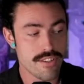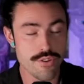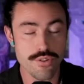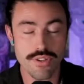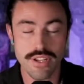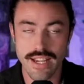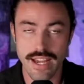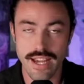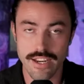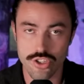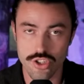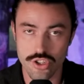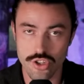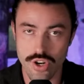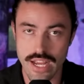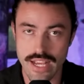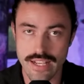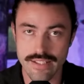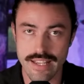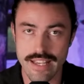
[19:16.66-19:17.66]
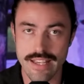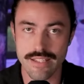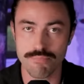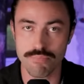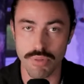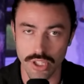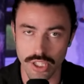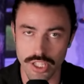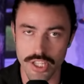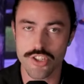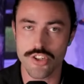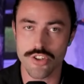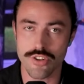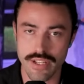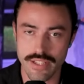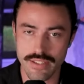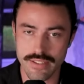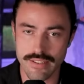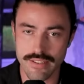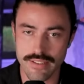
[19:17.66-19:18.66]
you can kind of trace his
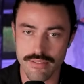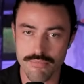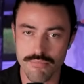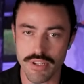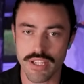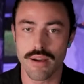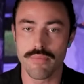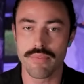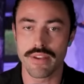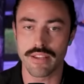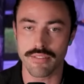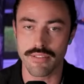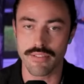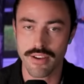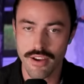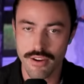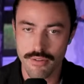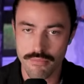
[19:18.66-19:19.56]
belligerence becoming